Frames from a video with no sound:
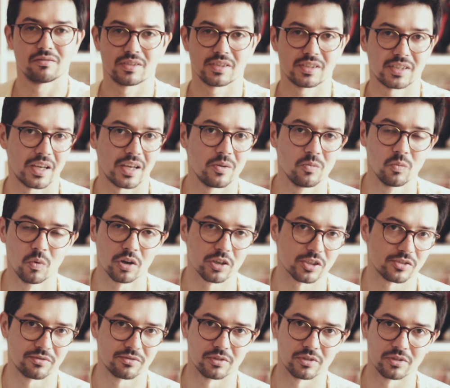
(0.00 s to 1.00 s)
Same
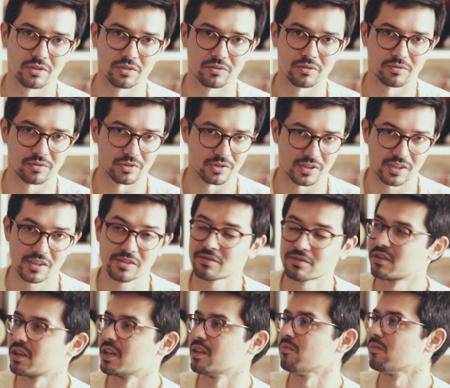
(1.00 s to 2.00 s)
works for this
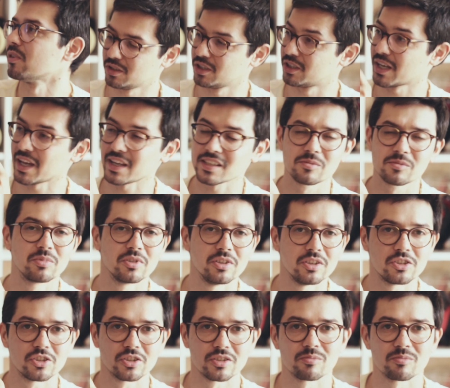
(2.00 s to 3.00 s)
frame. It has
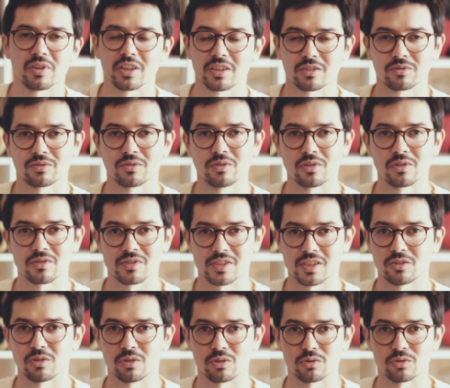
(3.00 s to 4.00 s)
bridges, but of course
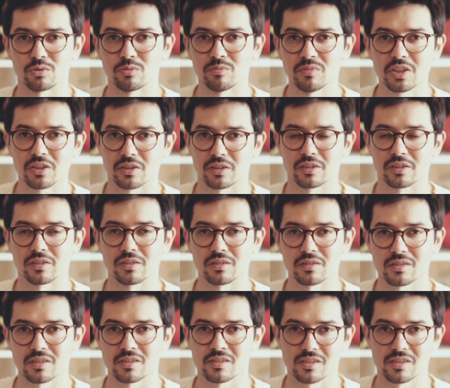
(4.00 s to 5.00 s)
they don't do
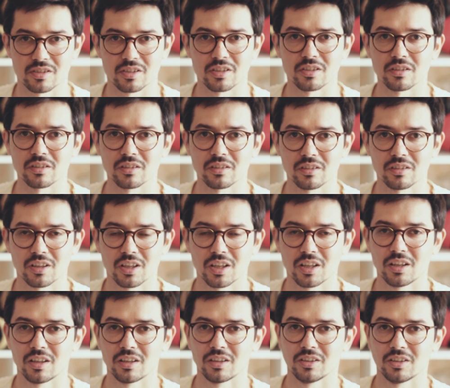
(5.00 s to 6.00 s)
miracles. It's still
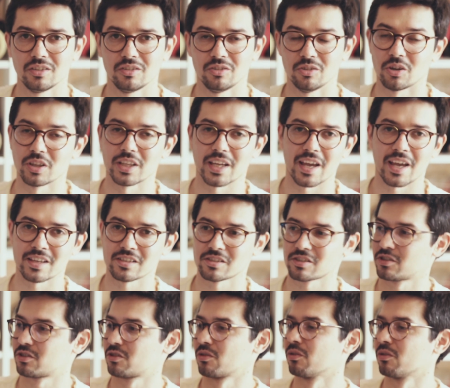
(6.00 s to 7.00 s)
not
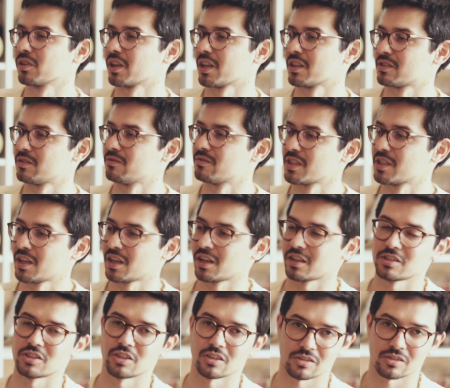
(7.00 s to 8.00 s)
as strong as if they
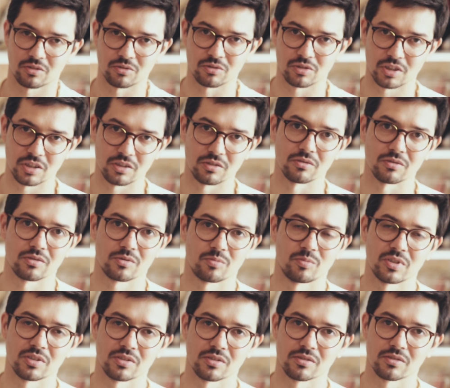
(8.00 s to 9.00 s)
had just continuous
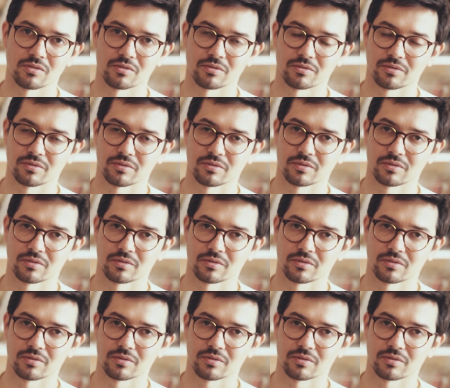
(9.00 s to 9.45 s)
pieces of